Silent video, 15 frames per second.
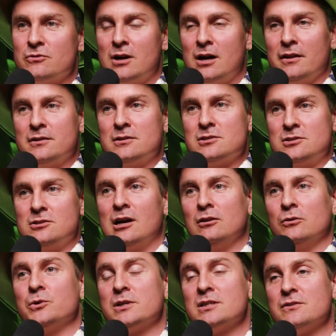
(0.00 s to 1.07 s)
rather than just
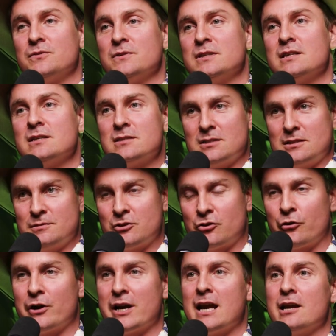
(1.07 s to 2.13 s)
diluting different things, and
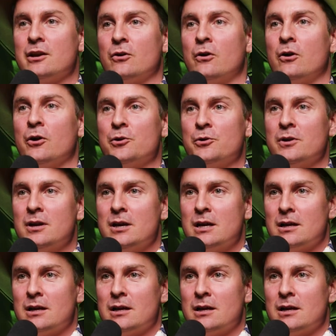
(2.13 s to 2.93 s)
create your own